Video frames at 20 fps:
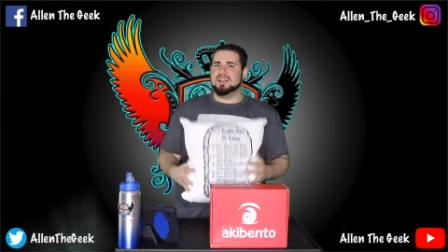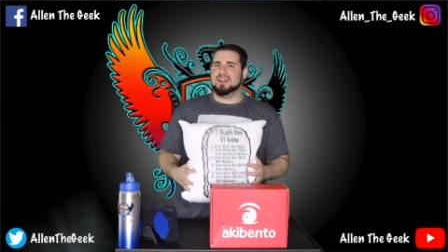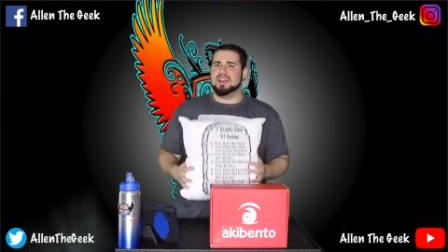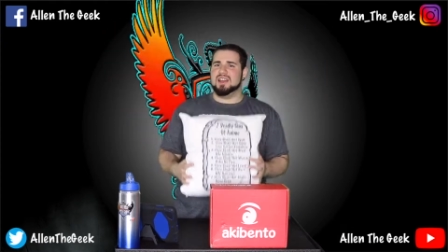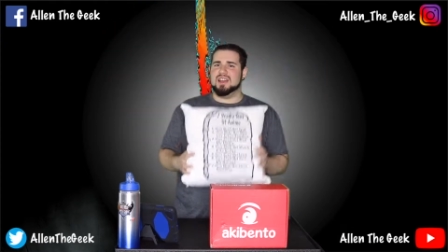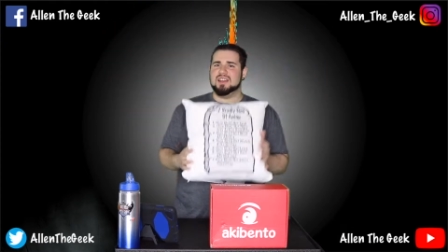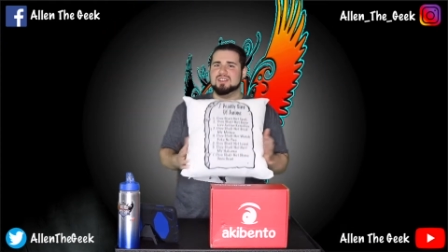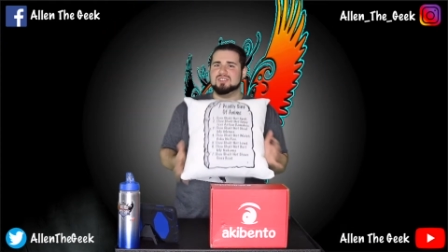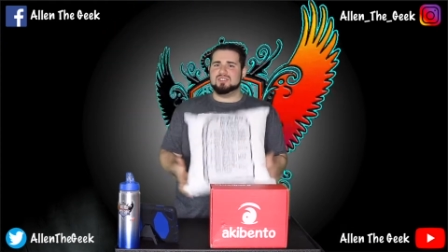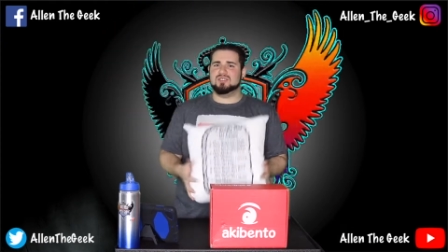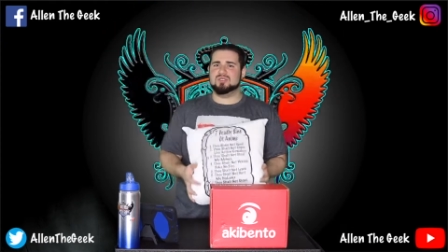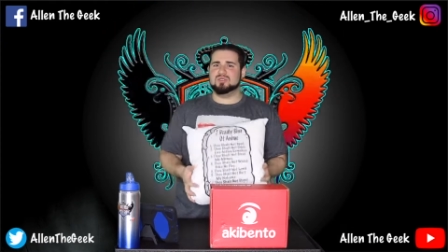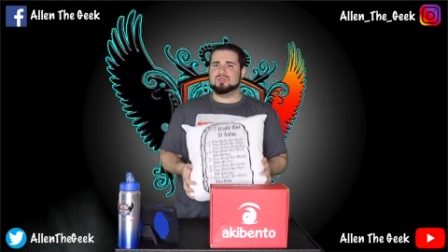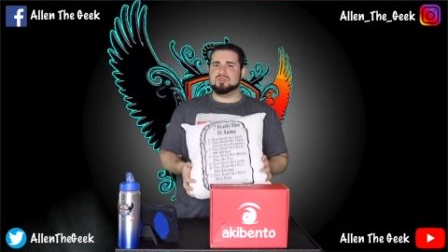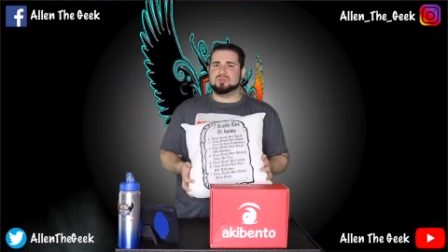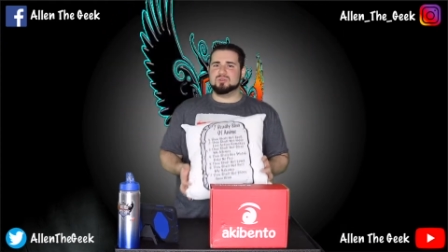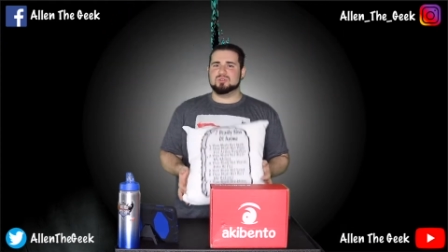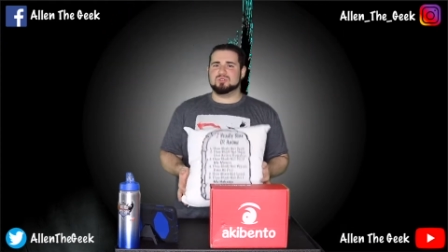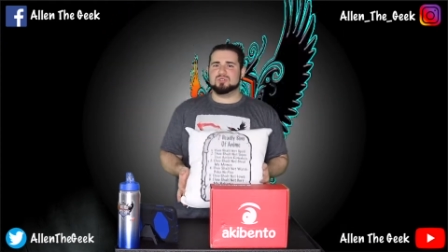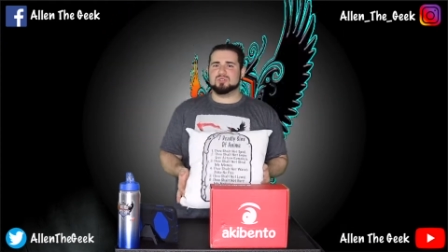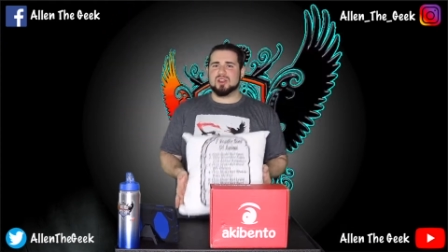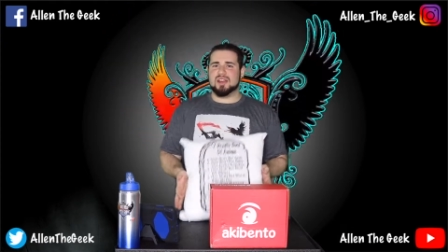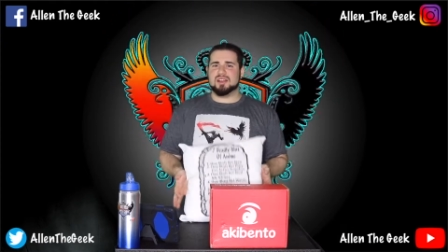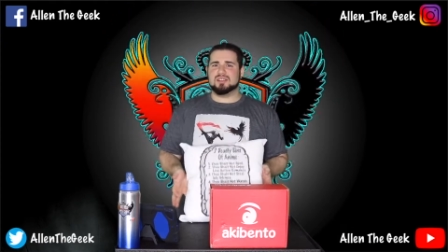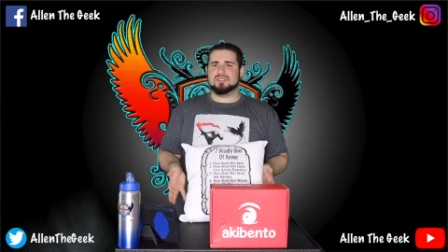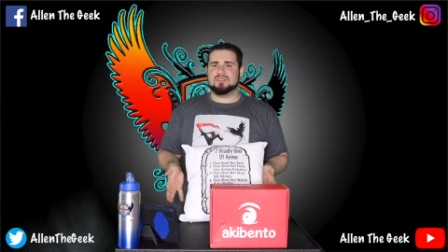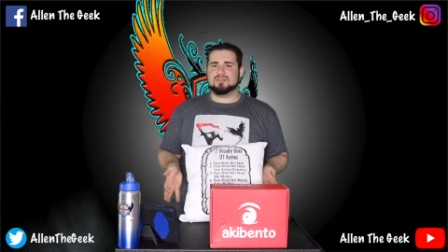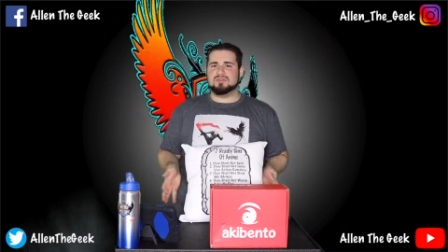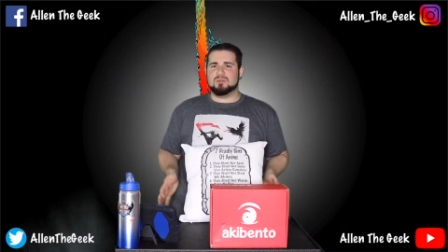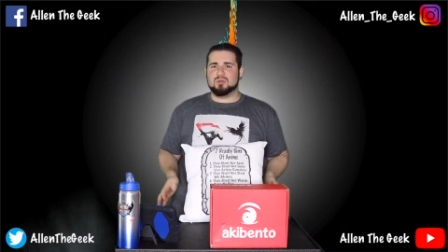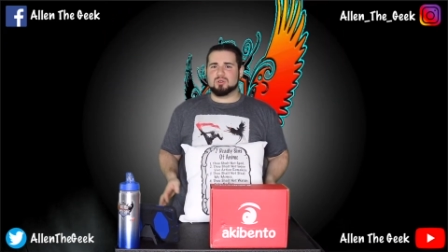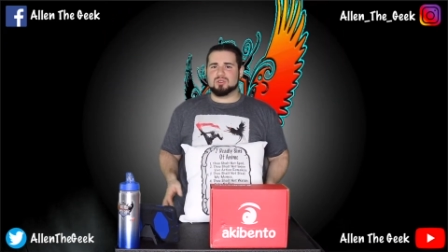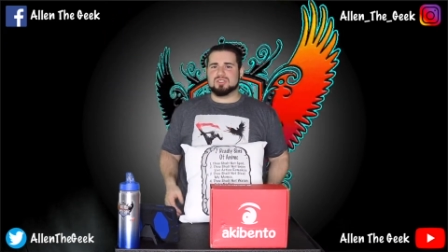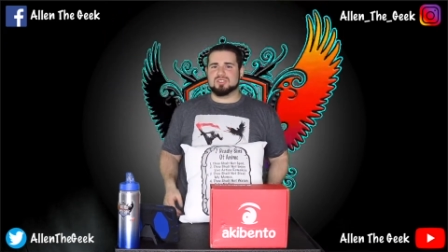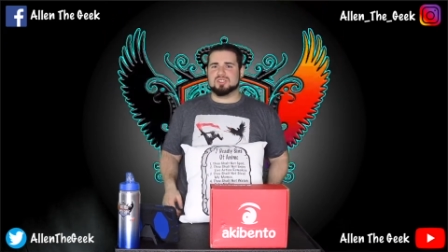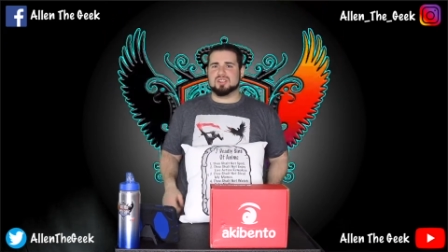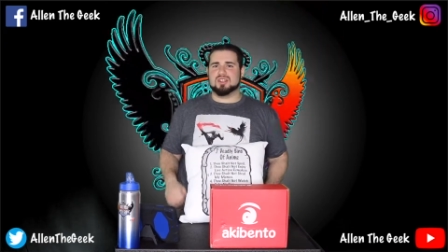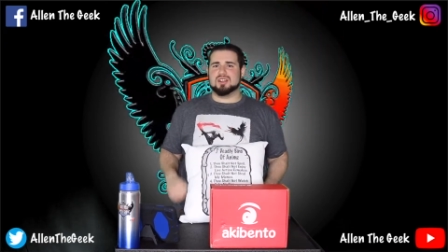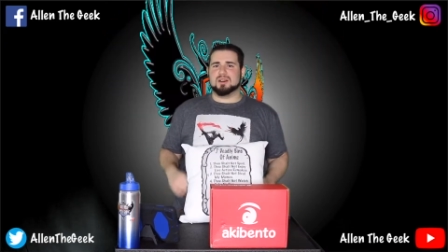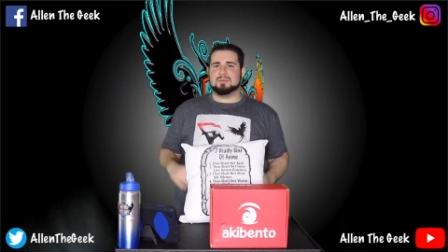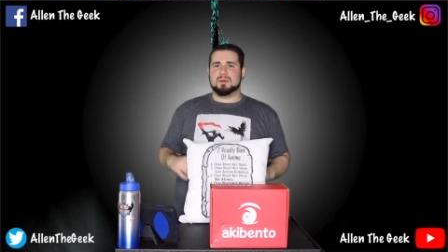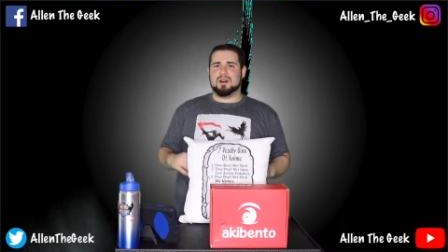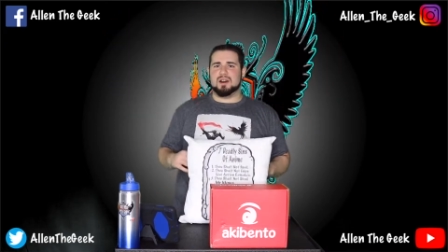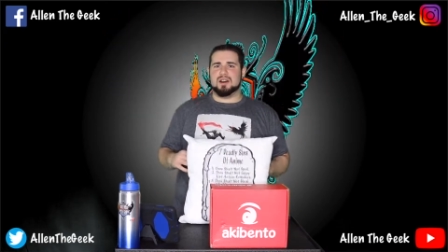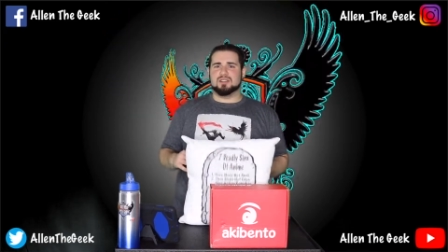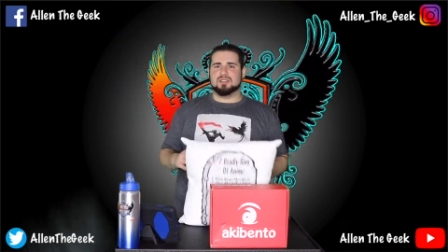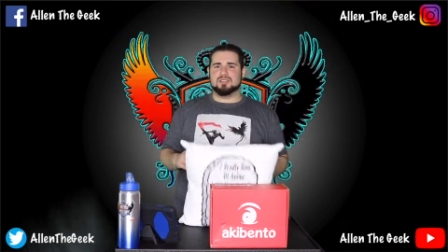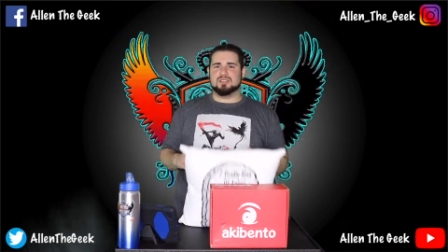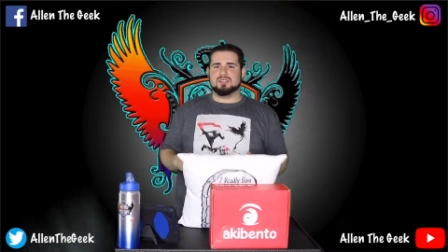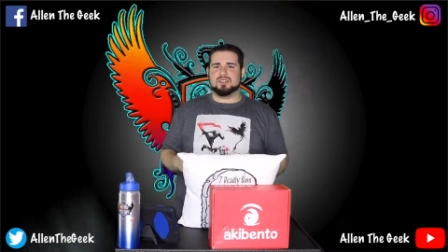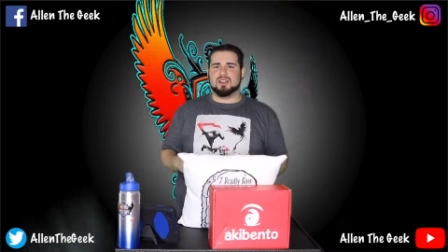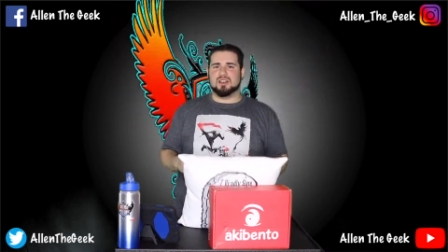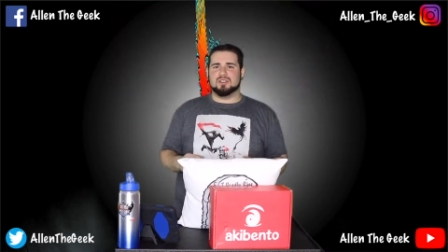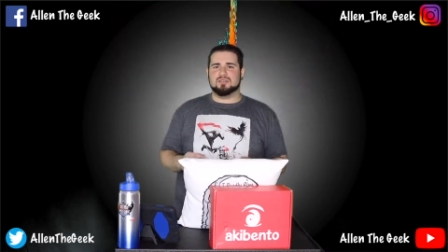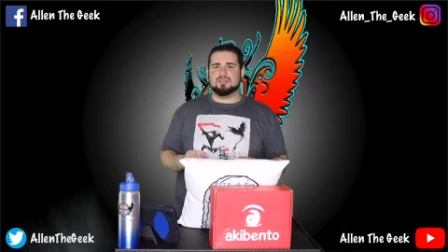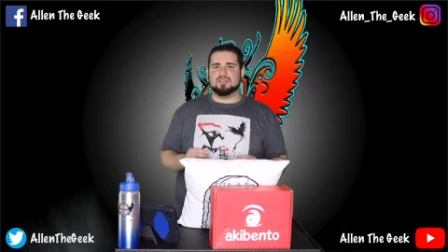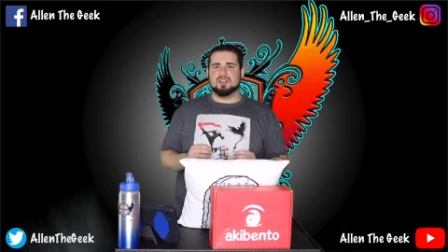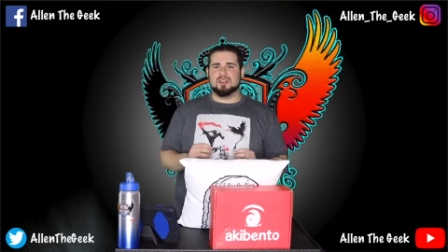It's you trying to force it upon yourself.